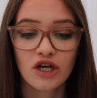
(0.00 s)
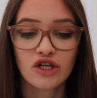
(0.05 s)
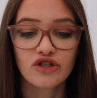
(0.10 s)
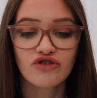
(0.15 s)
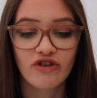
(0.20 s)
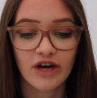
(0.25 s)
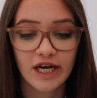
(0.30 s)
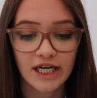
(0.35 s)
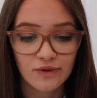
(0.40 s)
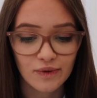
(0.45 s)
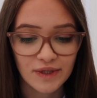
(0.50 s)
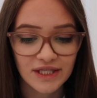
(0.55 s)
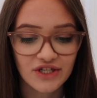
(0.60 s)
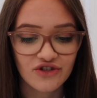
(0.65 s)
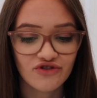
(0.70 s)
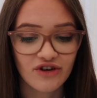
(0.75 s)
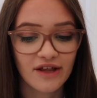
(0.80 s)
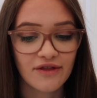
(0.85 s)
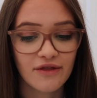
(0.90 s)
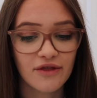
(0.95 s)
Trade winds
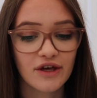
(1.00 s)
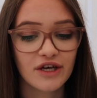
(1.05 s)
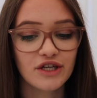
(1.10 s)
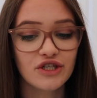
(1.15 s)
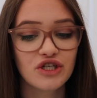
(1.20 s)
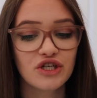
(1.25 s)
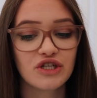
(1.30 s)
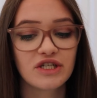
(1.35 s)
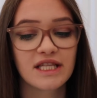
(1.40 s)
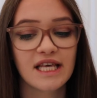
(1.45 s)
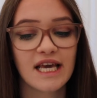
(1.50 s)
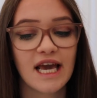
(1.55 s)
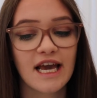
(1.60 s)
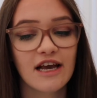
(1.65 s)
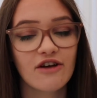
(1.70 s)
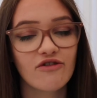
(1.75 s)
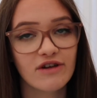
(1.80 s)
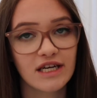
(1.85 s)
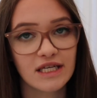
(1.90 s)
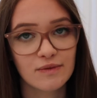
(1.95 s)
strengthen due to the
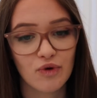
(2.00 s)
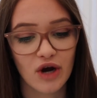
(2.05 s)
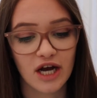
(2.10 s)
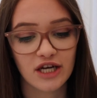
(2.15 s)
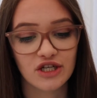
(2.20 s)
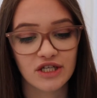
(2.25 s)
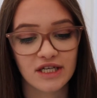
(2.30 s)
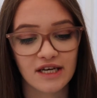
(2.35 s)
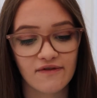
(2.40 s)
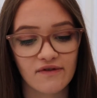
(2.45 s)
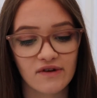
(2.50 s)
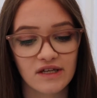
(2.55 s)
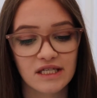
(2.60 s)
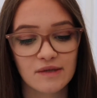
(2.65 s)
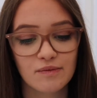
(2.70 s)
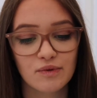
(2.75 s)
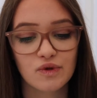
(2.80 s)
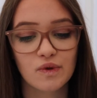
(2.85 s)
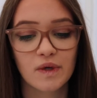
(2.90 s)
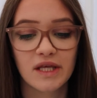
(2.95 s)
increased pressure difference
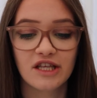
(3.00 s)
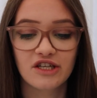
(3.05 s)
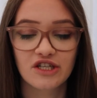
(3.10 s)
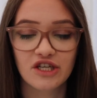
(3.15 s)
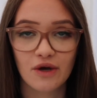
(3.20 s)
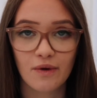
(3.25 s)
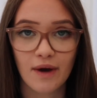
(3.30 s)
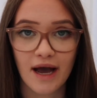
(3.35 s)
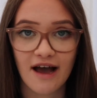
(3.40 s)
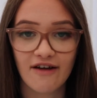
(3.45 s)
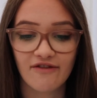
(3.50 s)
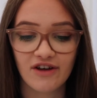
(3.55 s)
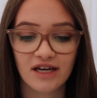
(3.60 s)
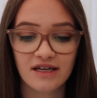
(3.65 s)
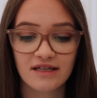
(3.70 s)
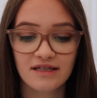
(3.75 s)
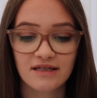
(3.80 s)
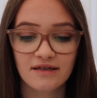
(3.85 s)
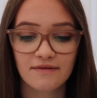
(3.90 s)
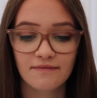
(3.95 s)
between the two
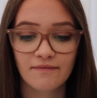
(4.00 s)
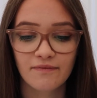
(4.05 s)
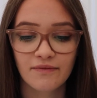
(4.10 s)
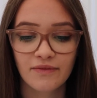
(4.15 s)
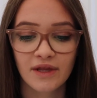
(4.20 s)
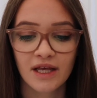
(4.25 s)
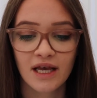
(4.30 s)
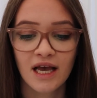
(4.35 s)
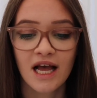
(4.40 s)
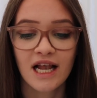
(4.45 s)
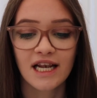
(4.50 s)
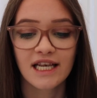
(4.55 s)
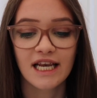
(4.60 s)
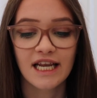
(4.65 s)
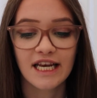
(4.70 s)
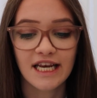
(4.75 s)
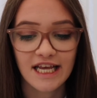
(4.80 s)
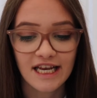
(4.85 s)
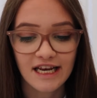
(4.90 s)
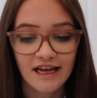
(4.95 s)
areas. La
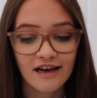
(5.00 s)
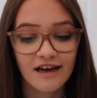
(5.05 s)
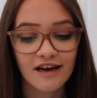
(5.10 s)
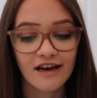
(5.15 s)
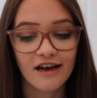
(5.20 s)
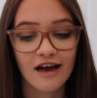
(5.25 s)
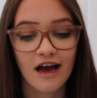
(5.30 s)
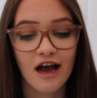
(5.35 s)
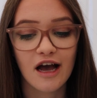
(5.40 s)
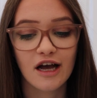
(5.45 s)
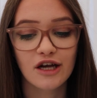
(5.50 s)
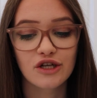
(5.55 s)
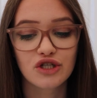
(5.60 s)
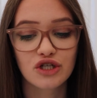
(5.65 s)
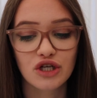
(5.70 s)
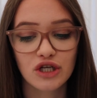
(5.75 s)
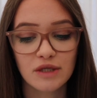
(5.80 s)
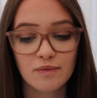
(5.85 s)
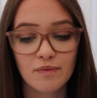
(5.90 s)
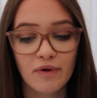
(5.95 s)
Nina can occur
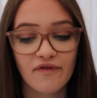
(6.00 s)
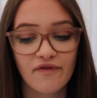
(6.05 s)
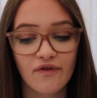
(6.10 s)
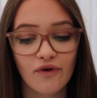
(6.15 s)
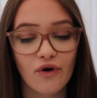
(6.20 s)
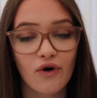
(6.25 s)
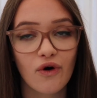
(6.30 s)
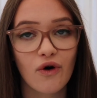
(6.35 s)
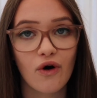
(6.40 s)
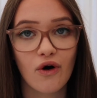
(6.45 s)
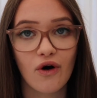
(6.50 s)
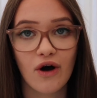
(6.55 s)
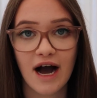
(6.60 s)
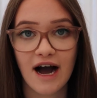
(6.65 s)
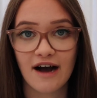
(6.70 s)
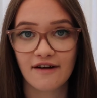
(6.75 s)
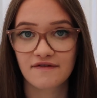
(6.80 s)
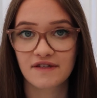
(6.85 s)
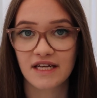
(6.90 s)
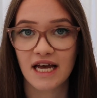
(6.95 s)
just before or
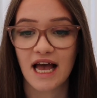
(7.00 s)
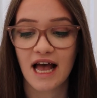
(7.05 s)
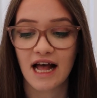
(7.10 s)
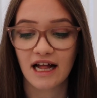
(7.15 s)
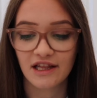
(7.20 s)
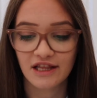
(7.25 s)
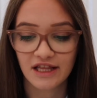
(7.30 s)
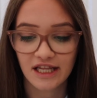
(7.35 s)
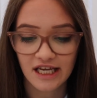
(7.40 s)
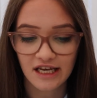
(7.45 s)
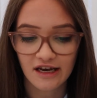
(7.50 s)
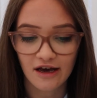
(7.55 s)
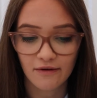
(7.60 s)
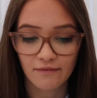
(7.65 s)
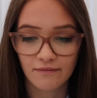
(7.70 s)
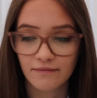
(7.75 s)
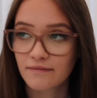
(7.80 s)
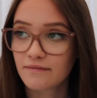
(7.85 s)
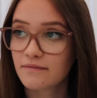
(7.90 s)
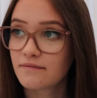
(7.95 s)
after El Nino.
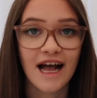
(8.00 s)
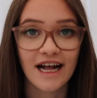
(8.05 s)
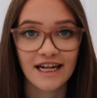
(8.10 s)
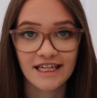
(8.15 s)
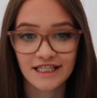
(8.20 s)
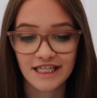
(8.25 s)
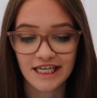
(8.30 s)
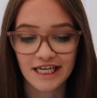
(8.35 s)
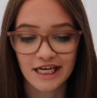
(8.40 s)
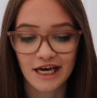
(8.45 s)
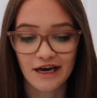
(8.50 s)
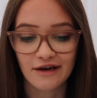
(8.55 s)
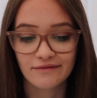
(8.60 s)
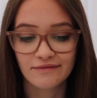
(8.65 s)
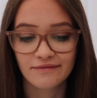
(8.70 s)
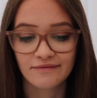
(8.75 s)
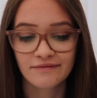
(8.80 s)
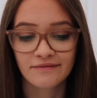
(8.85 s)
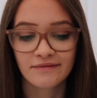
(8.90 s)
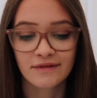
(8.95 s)
El Nino.
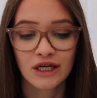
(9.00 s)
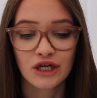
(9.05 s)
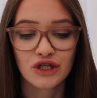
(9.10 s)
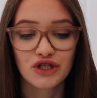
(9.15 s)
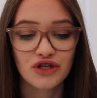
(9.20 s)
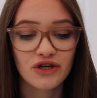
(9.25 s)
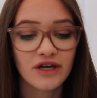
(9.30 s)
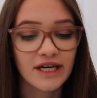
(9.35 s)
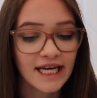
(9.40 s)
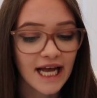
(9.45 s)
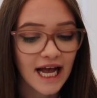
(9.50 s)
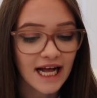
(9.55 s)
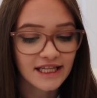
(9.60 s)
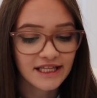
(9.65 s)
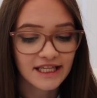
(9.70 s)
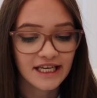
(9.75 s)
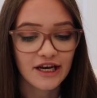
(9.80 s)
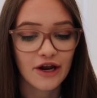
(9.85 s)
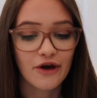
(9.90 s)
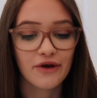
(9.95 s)
During El
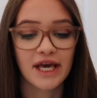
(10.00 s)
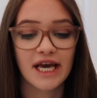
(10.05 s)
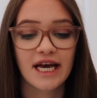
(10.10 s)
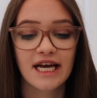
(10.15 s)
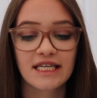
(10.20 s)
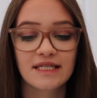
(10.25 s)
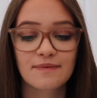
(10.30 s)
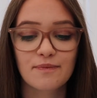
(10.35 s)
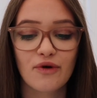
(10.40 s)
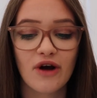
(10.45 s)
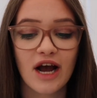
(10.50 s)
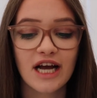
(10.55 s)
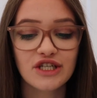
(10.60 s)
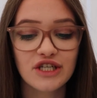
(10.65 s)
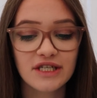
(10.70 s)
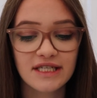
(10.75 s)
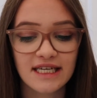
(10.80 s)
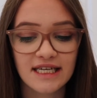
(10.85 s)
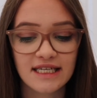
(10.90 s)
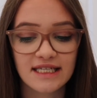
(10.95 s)
Nino years, pressure
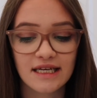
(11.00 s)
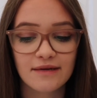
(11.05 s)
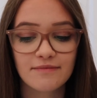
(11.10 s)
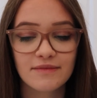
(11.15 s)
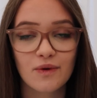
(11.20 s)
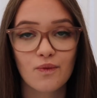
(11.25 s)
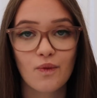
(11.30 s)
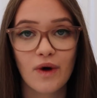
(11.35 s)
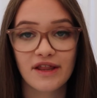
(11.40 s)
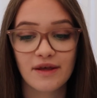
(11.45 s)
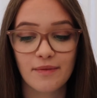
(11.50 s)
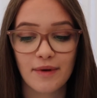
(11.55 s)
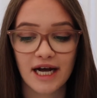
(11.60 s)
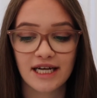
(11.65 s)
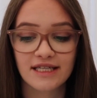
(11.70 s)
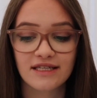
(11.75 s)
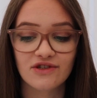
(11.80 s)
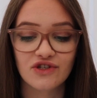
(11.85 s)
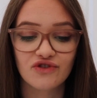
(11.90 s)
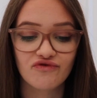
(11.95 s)
systems and weather
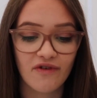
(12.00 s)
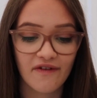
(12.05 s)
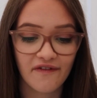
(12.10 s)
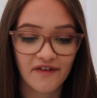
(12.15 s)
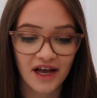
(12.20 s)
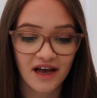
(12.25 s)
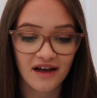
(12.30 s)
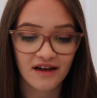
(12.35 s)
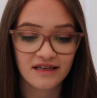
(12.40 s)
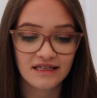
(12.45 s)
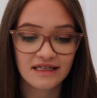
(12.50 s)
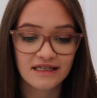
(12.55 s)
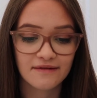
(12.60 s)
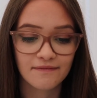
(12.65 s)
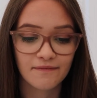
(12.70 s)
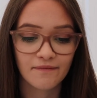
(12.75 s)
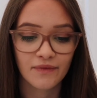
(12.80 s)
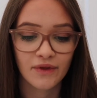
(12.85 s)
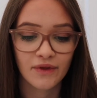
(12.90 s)
patterns reverse.